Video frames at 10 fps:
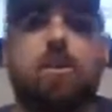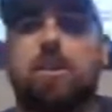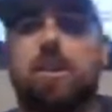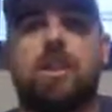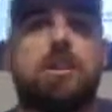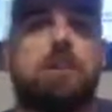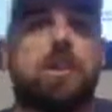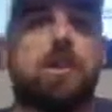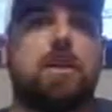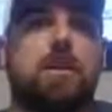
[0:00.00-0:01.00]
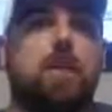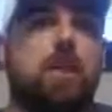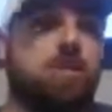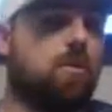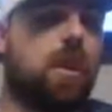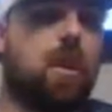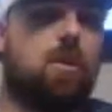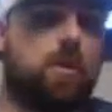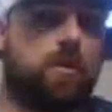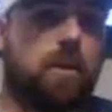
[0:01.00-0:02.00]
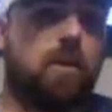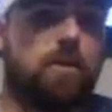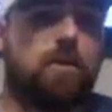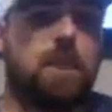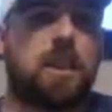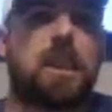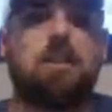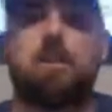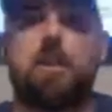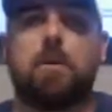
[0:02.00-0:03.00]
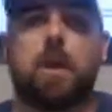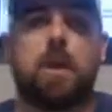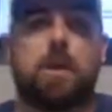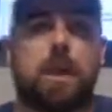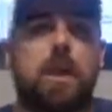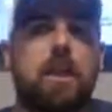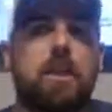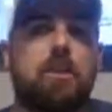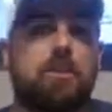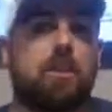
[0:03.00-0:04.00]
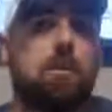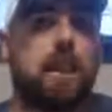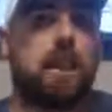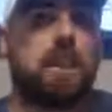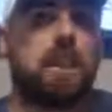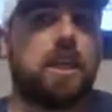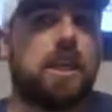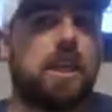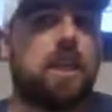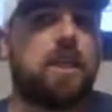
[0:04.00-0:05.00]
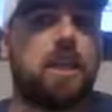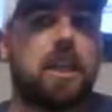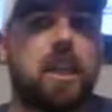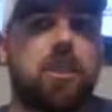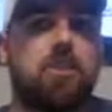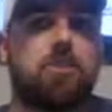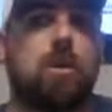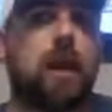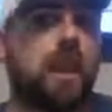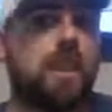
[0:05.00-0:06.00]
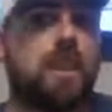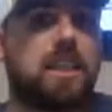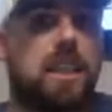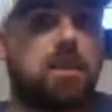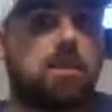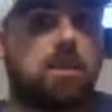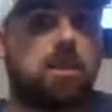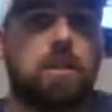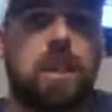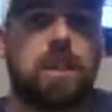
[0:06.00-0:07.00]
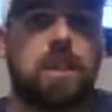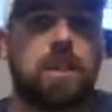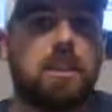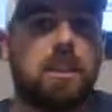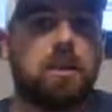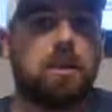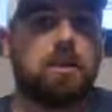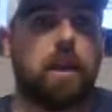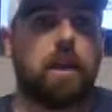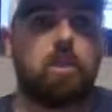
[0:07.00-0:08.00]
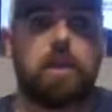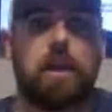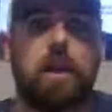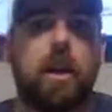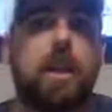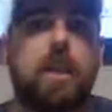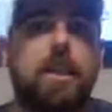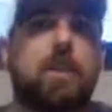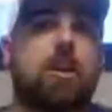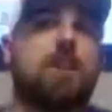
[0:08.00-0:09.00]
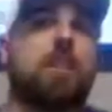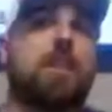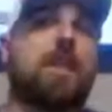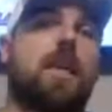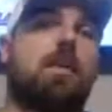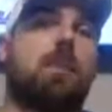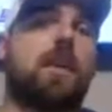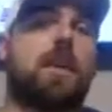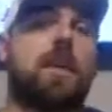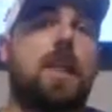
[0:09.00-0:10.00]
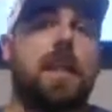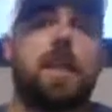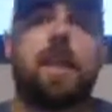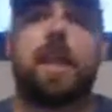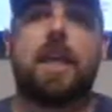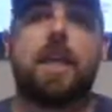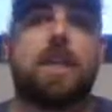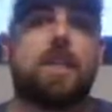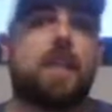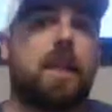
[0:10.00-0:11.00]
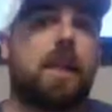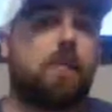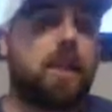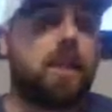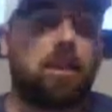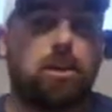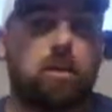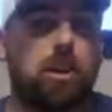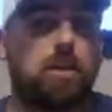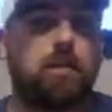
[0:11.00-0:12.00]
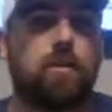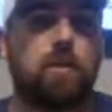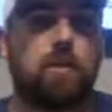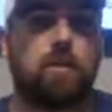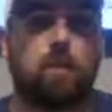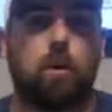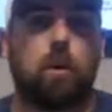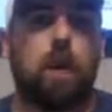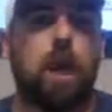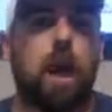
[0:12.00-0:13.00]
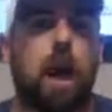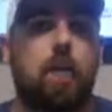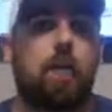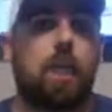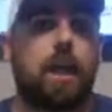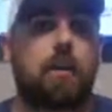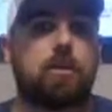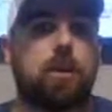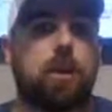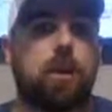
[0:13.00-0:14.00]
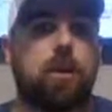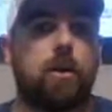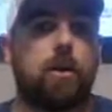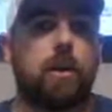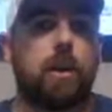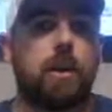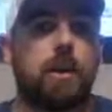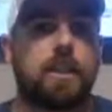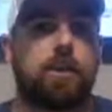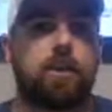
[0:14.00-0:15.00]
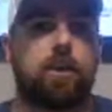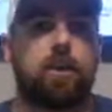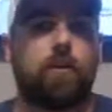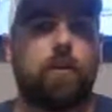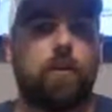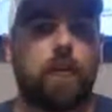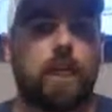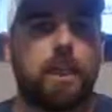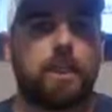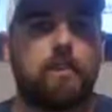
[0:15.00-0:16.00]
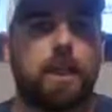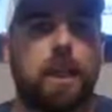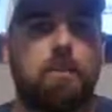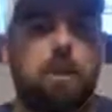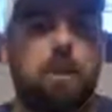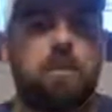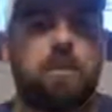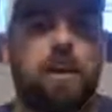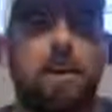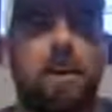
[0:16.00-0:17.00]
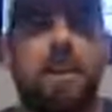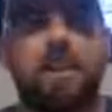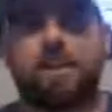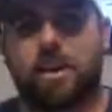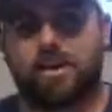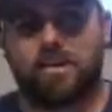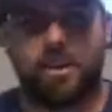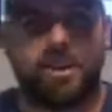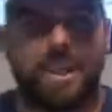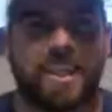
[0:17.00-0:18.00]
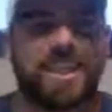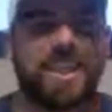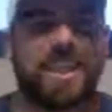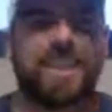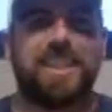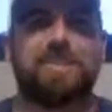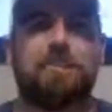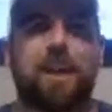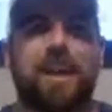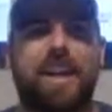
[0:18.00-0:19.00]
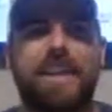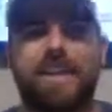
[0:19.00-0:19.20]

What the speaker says: not just the ones that are always running up the front, the superstars, but the ones like determination. And I think Andrew Wright and his team, determination is their middle name. So thanks guys once again. Thanks LA Racing Lubricants for the support. I'll be back tomorrow night at 7:30 for the weekly Q&A program. So thanks guys for tuning in. See you. Bye.